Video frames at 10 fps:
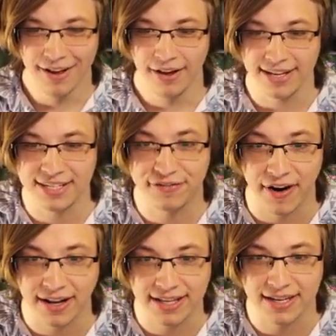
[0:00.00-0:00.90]
Is he
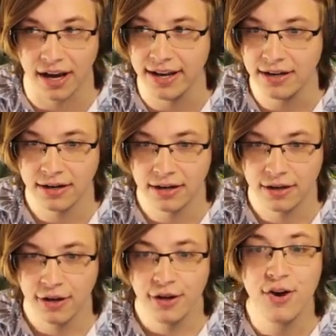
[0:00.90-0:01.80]
finally done?
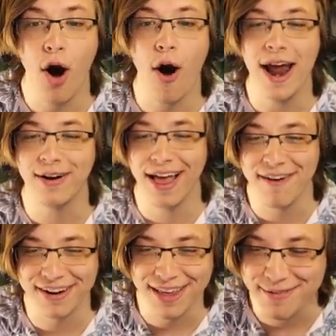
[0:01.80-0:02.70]
No, I don't
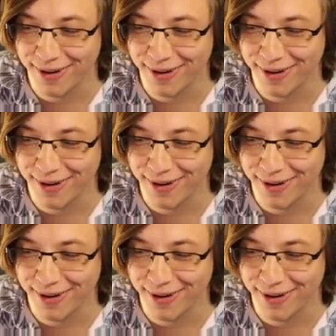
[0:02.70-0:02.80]
have any more